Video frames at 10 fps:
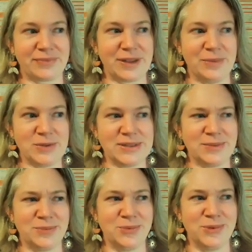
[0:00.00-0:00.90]
which was a
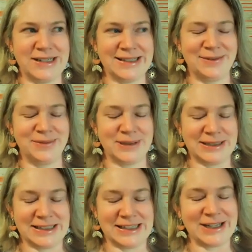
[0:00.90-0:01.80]
really,
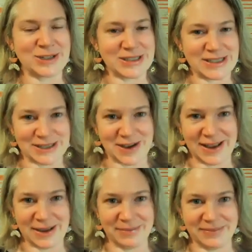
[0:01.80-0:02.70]
really interesting
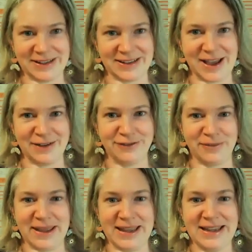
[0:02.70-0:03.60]
time in life for
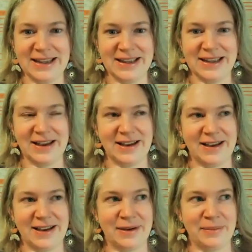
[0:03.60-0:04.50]
me.
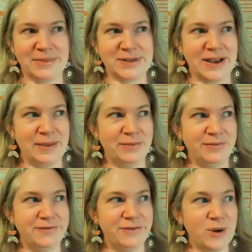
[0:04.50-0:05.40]
So I'm
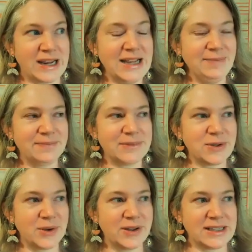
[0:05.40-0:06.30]
40,
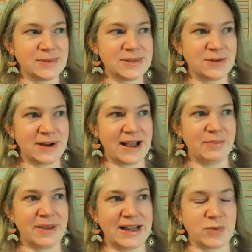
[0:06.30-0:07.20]
so this was
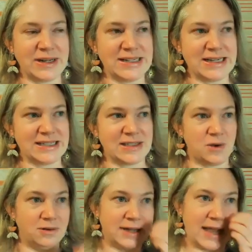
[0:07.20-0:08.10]
around my 20 years
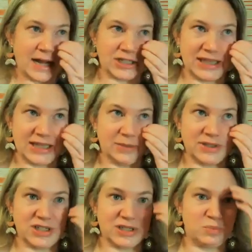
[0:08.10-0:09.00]
old, and I actually think it
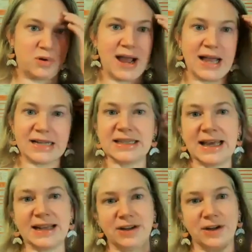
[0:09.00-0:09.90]
was just prior to
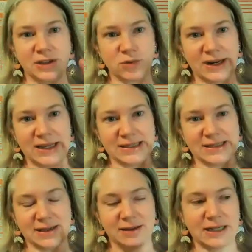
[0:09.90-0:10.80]
that. The 20 is
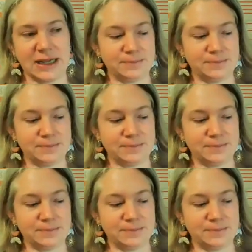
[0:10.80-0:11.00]
a